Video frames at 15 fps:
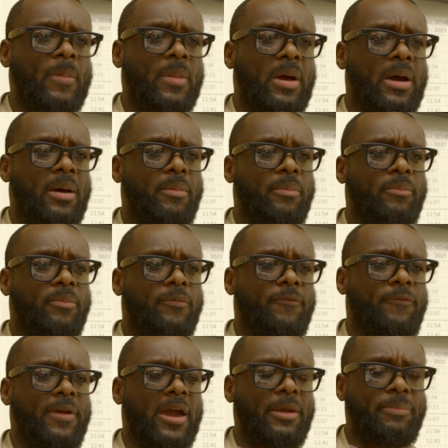
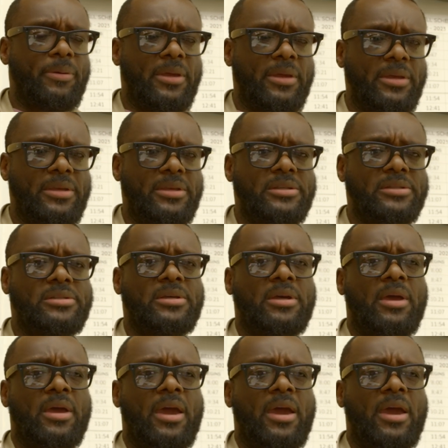VIPs